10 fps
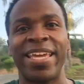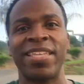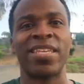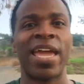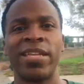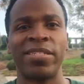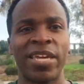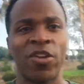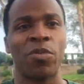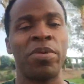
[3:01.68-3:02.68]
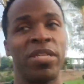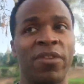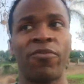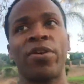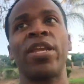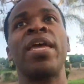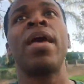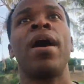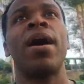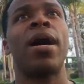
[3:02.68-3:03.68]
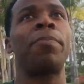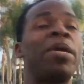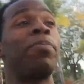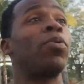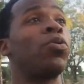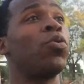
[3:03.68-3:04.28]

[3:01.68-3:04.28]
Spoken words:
is and dare to be different. People